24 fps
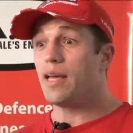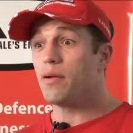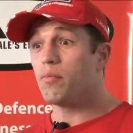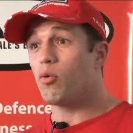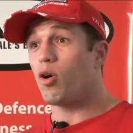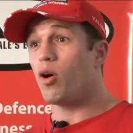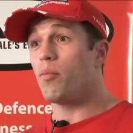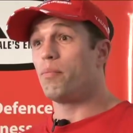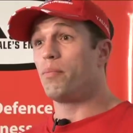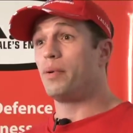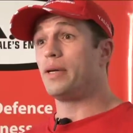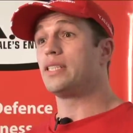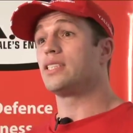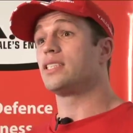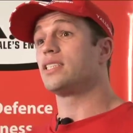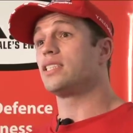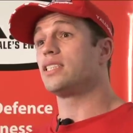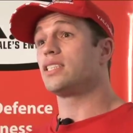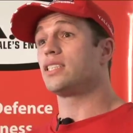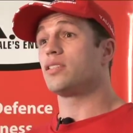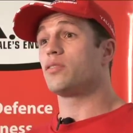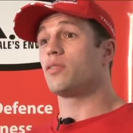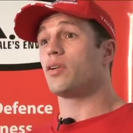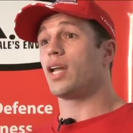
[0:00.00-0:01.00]
in my
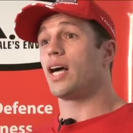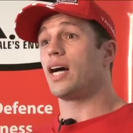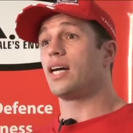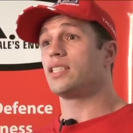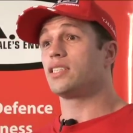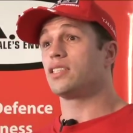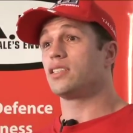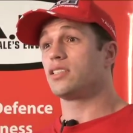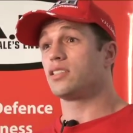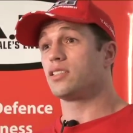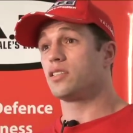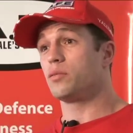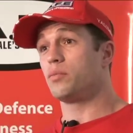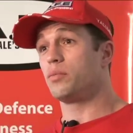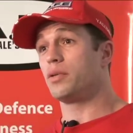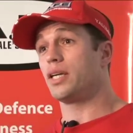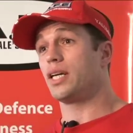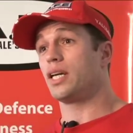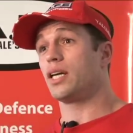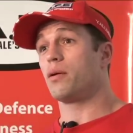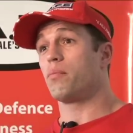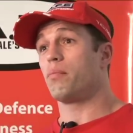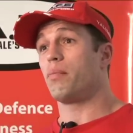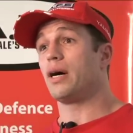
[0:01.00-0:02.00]
business, in relations to
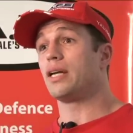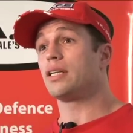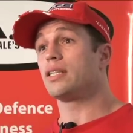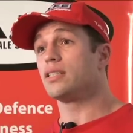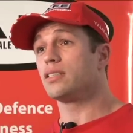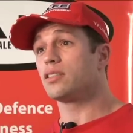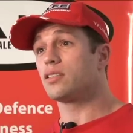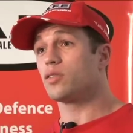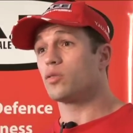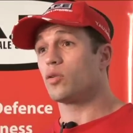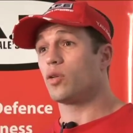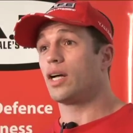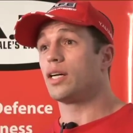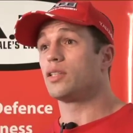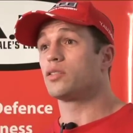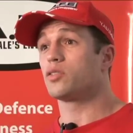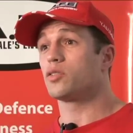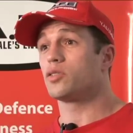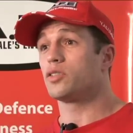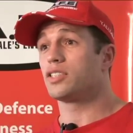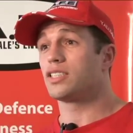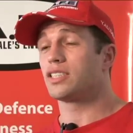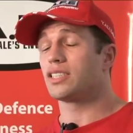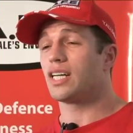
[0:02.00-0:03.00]
bringing abundance and all that
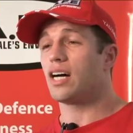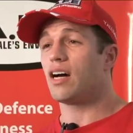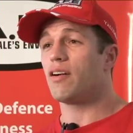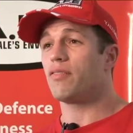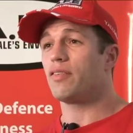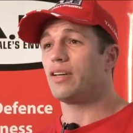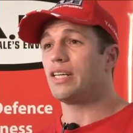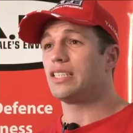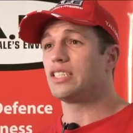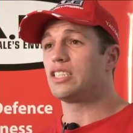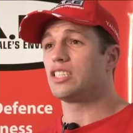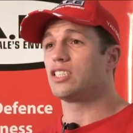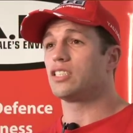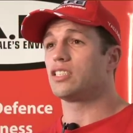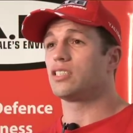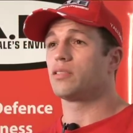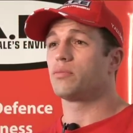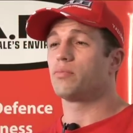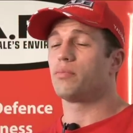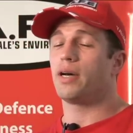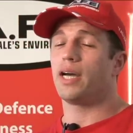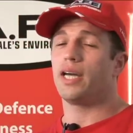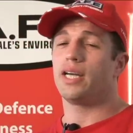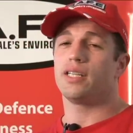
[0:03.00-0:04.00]
sort of stuff, it's
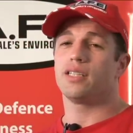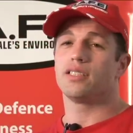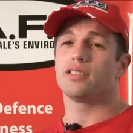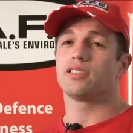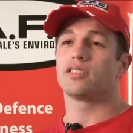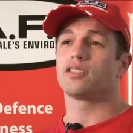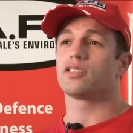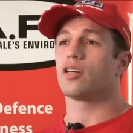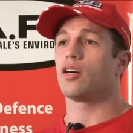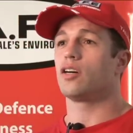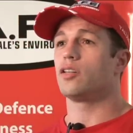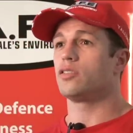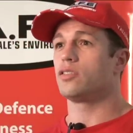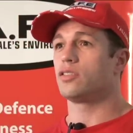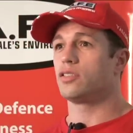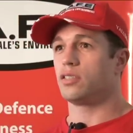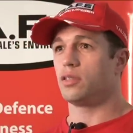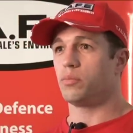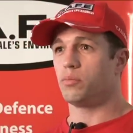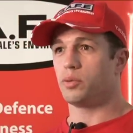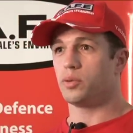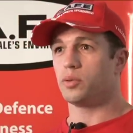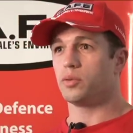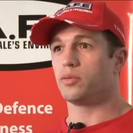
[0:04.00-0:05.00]
just made it so
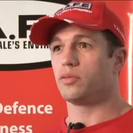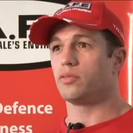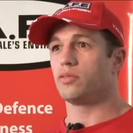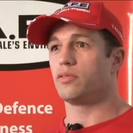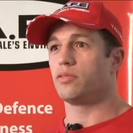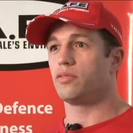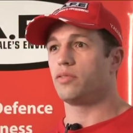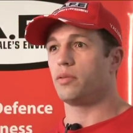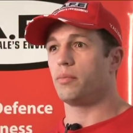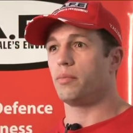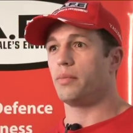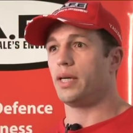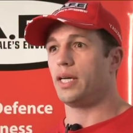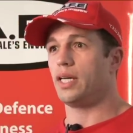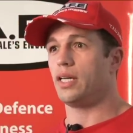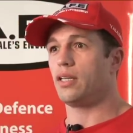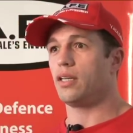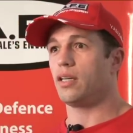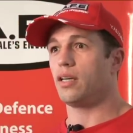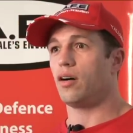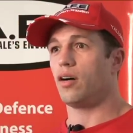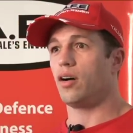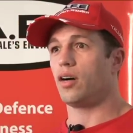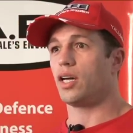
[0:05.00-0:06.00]
simple for
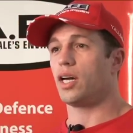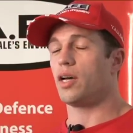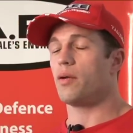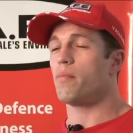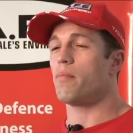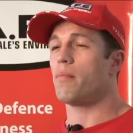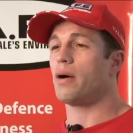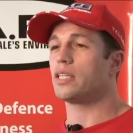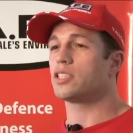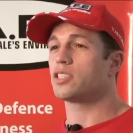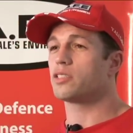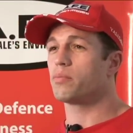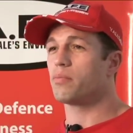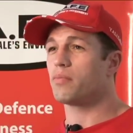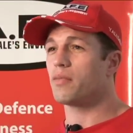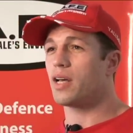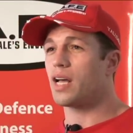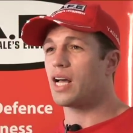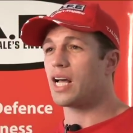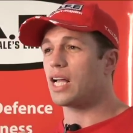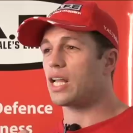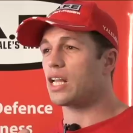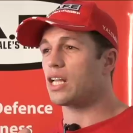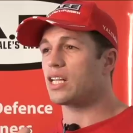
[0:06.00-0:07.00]
me. I get much
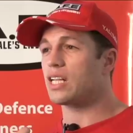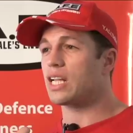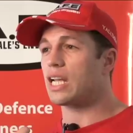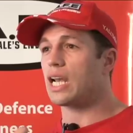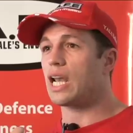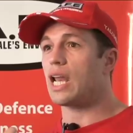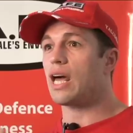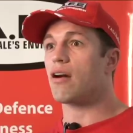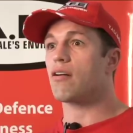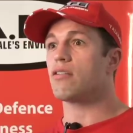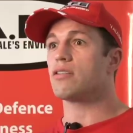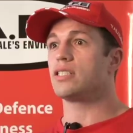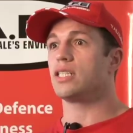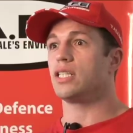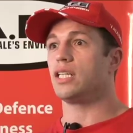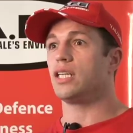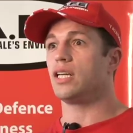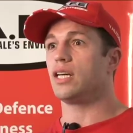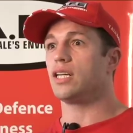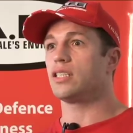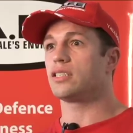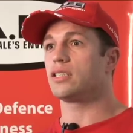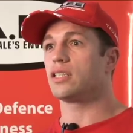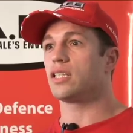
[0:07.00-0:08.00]

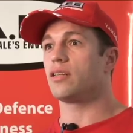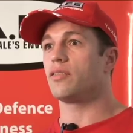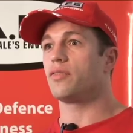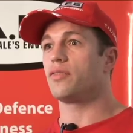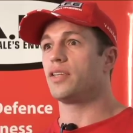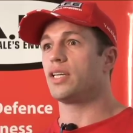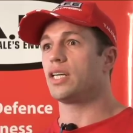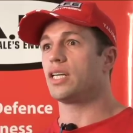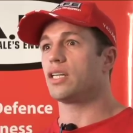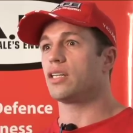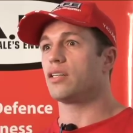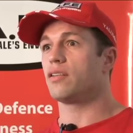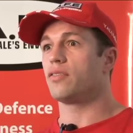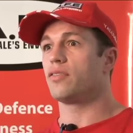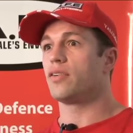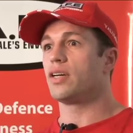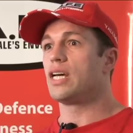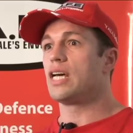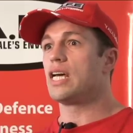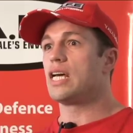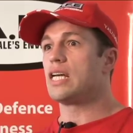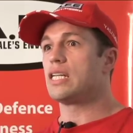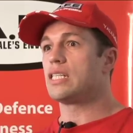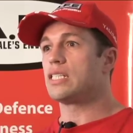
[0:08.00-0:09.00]
clarity. Instead of thinking of
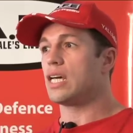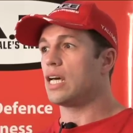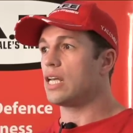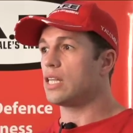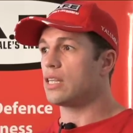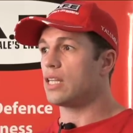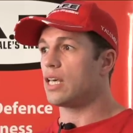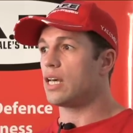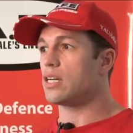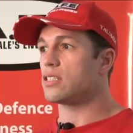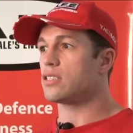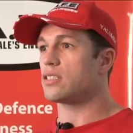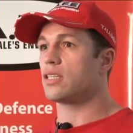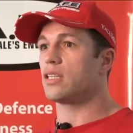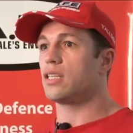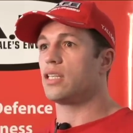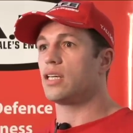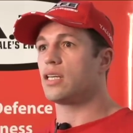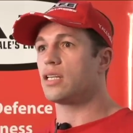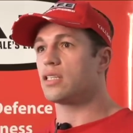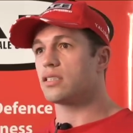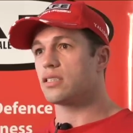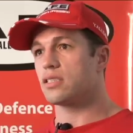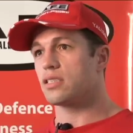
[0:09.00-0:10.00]
10,000
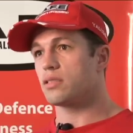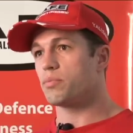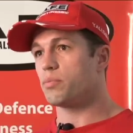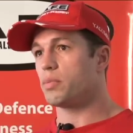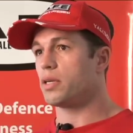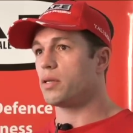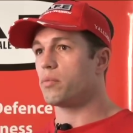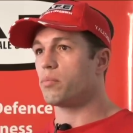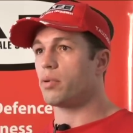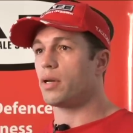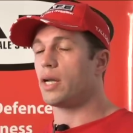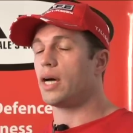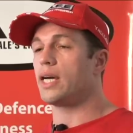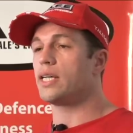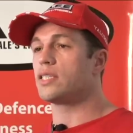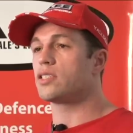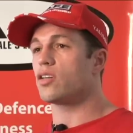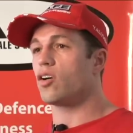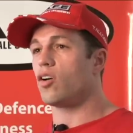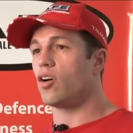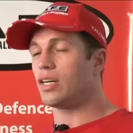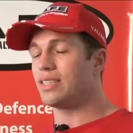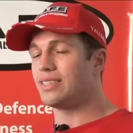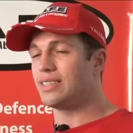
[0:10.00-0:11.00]
things and spinning
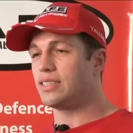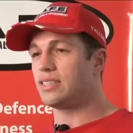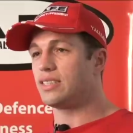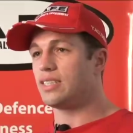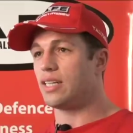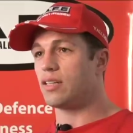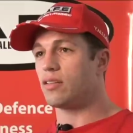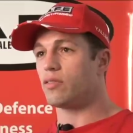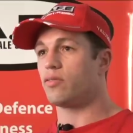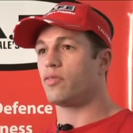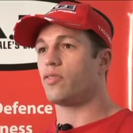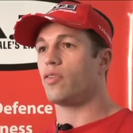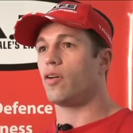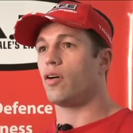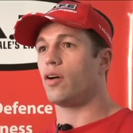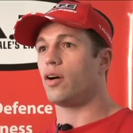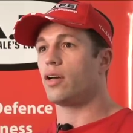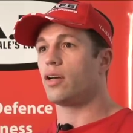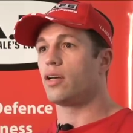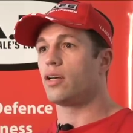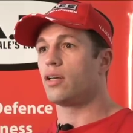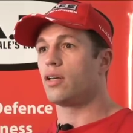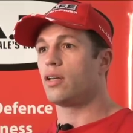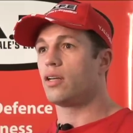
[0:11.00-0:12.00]
plates, I
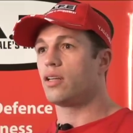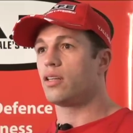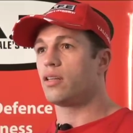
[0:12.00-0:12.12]
identify